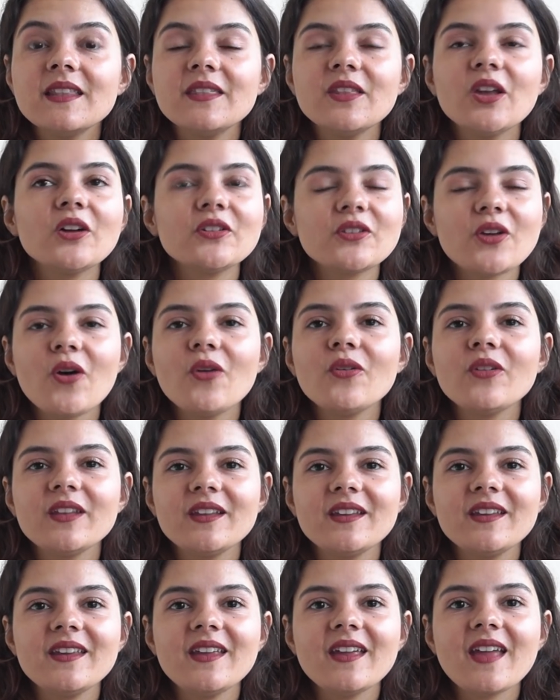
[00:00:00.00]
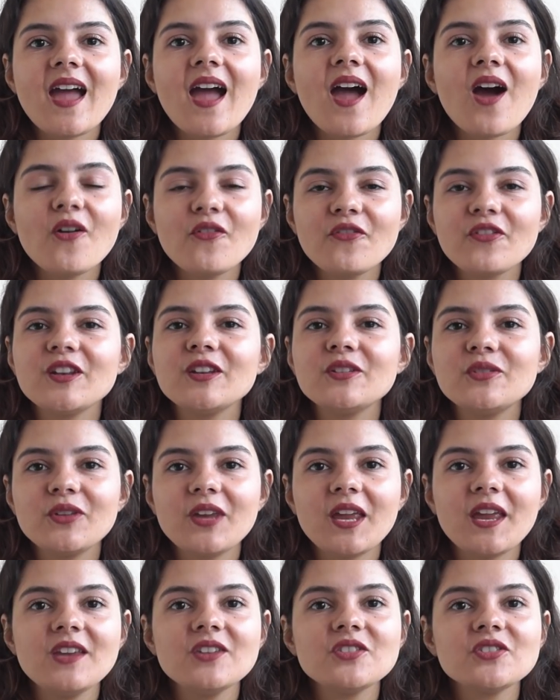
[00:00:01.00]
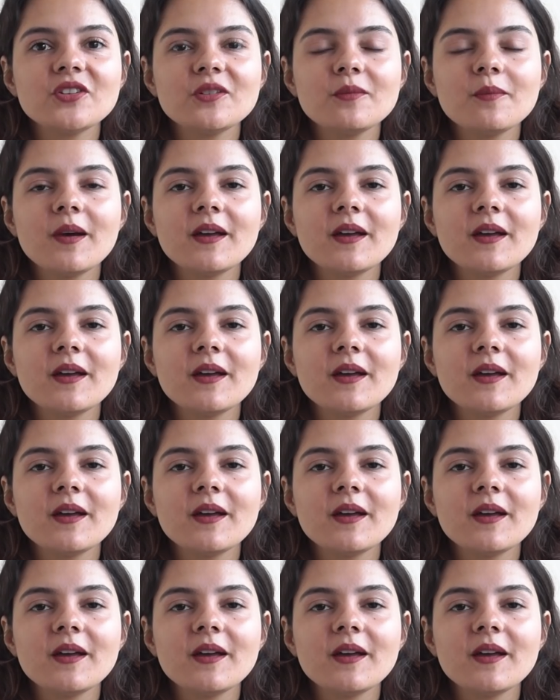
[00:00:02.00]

not only health and education,